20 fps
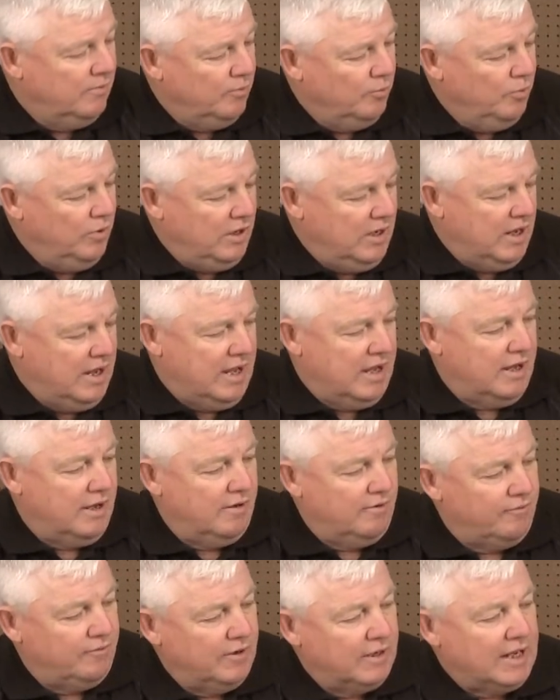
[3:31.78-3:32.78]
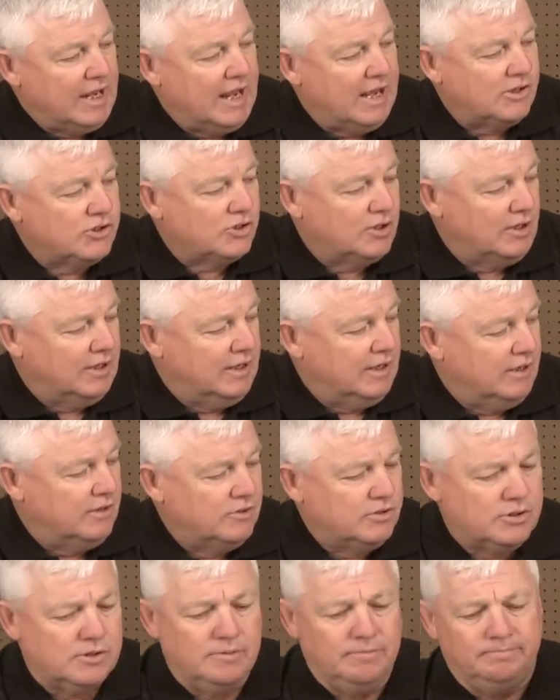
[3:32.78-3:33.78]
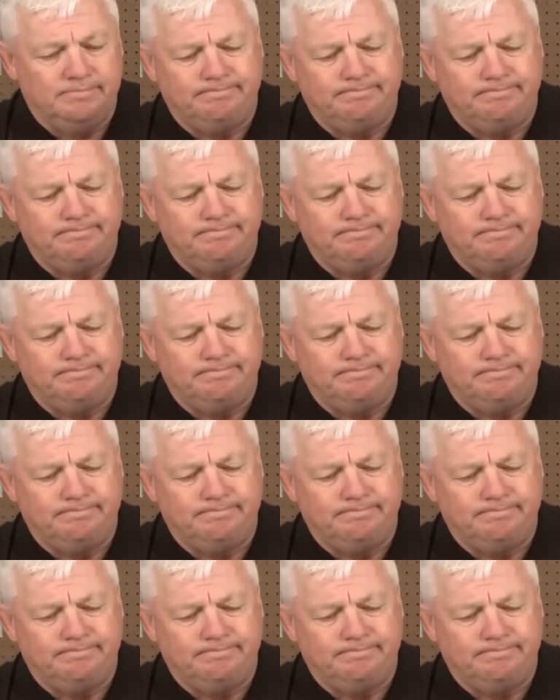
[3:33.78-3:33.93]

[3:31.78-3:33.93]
we have a gas lens.